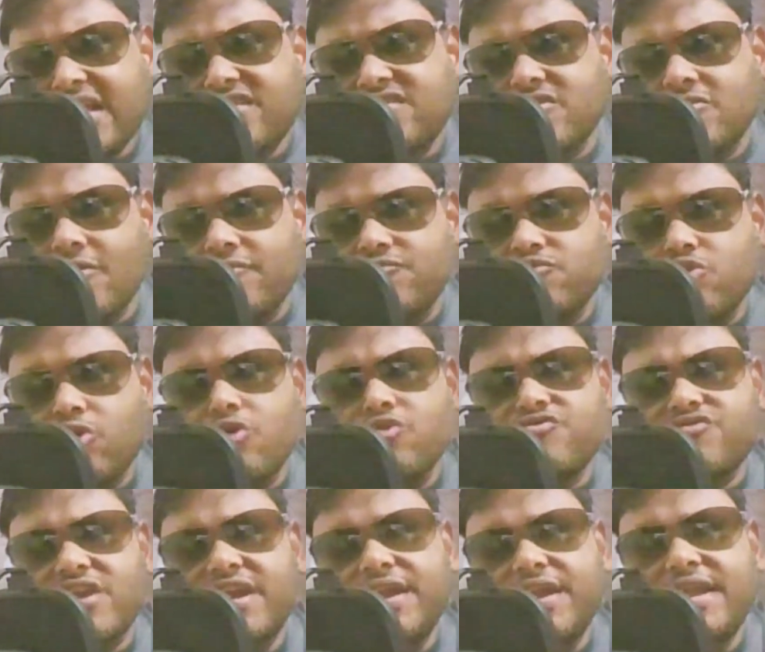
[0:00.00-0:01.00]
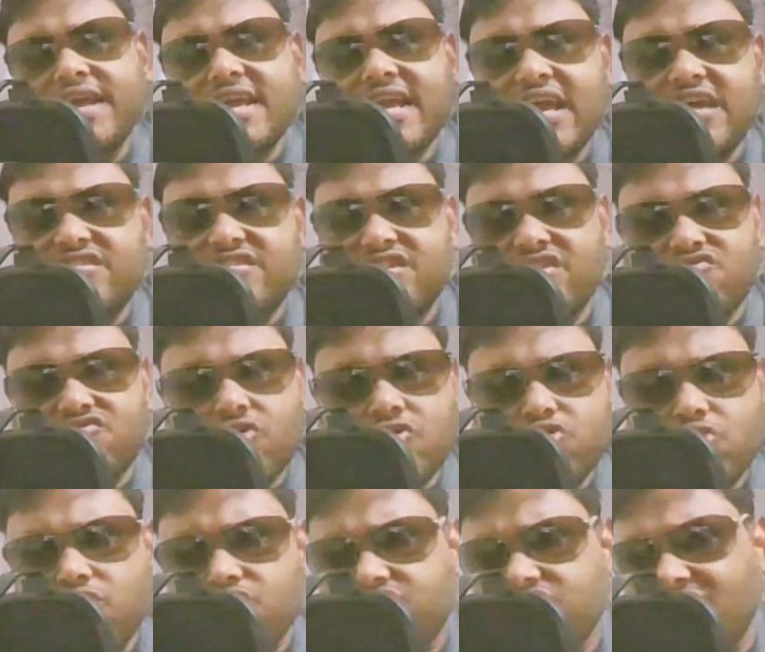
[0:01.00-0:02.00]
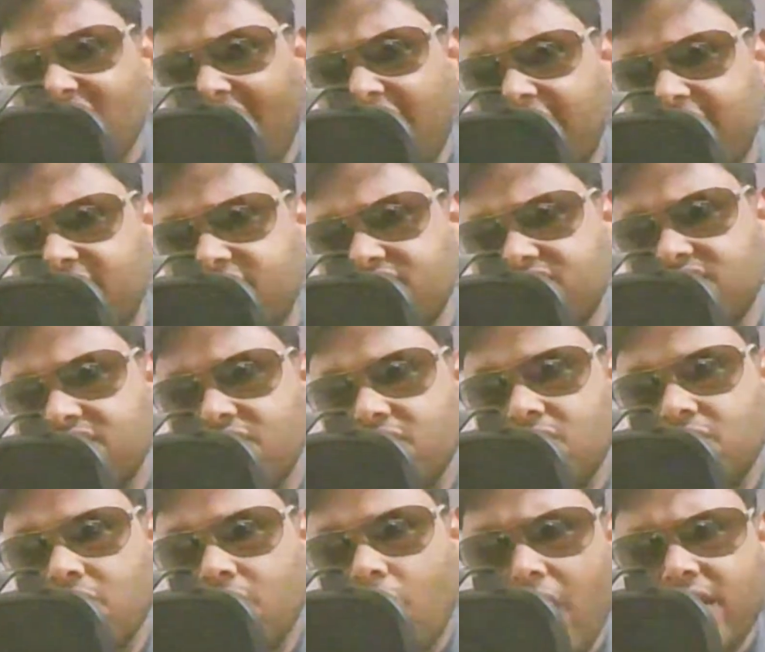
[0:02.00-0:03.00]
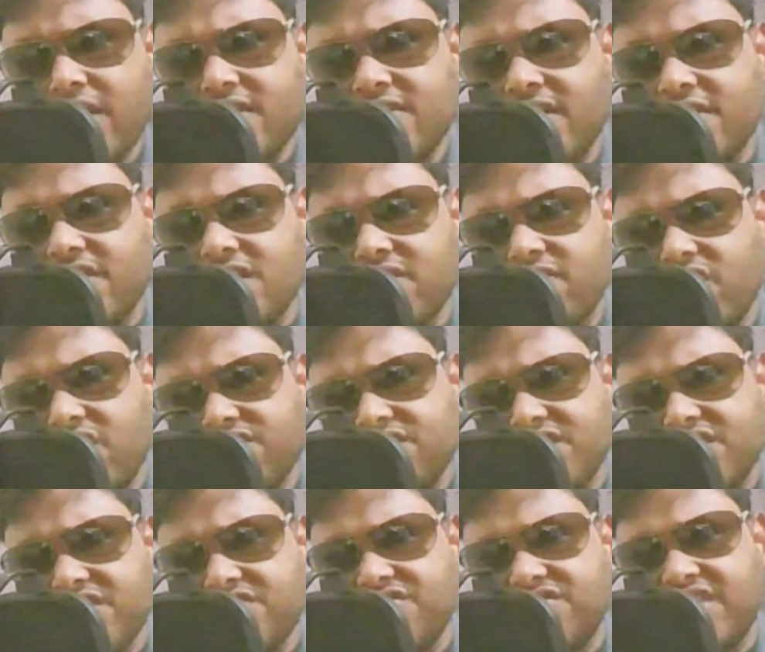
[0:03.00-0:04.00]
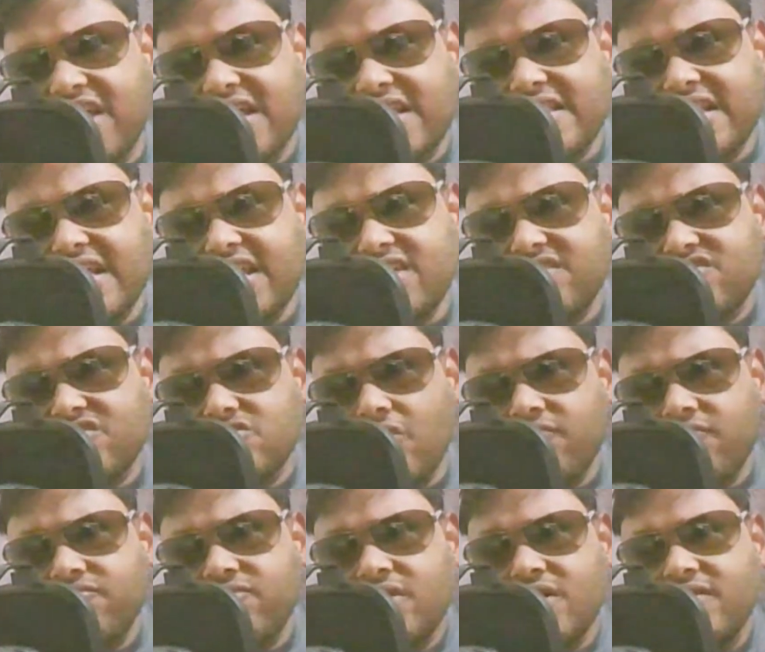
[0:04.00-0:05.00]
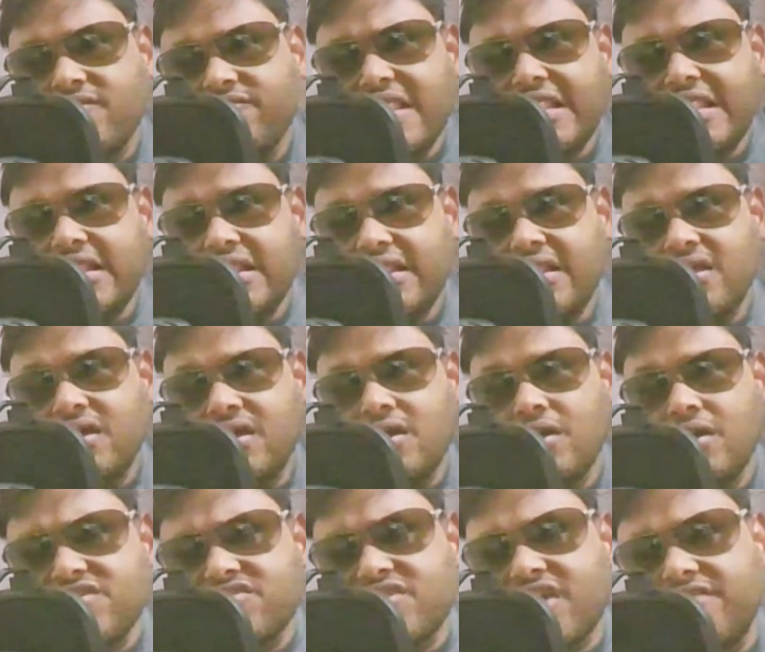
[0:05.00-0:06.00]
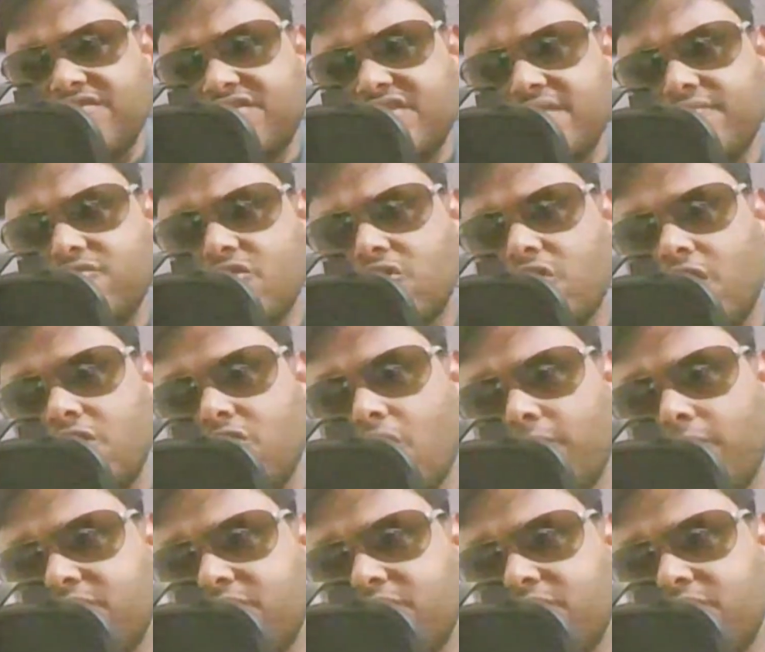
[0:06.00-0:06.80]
collection of those indications or those signs, or in other words, it is declaration of will, which is conceived or